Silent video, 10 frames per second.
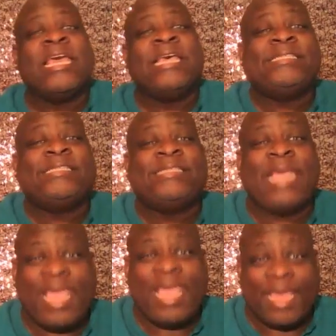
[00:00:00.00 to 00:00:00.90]

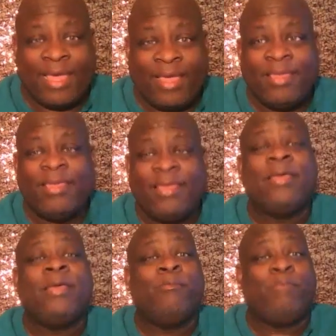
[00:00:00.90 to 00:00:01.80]
Sia,
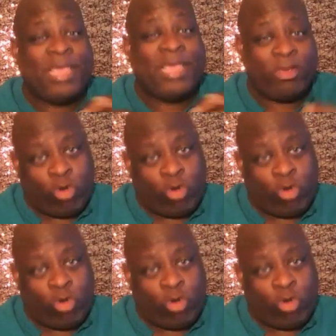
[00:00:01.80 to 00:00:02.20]
being